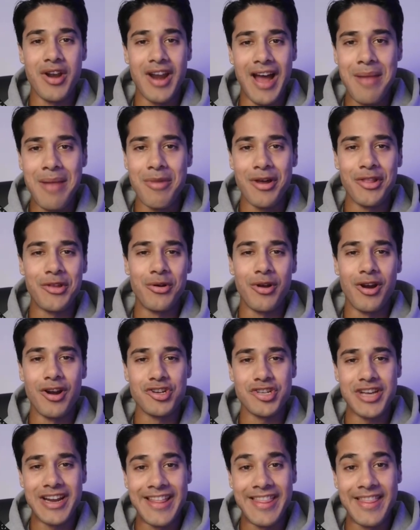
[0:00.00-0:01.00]
I'm Adhiraj,
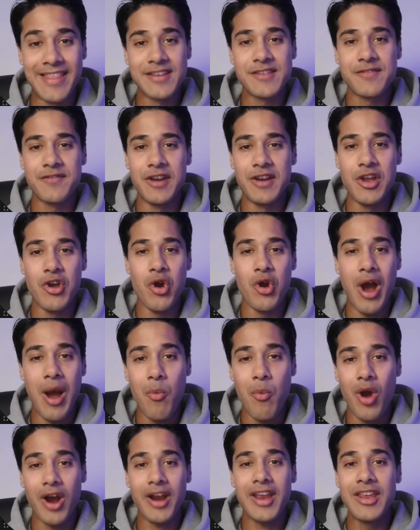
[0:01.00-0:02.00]
and in this video, I'm
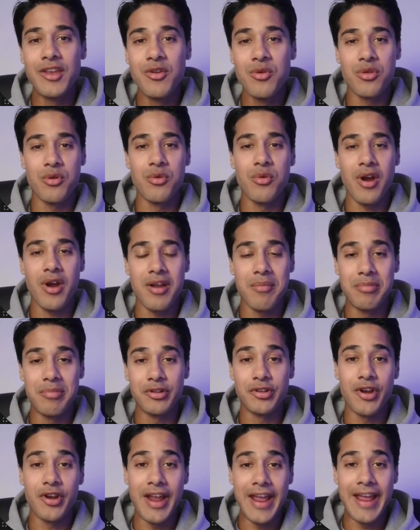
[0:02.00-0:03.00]
walking you through how to build
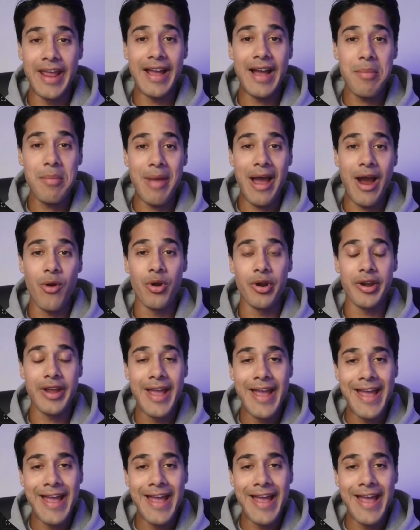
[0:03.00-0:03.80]
an AI-powered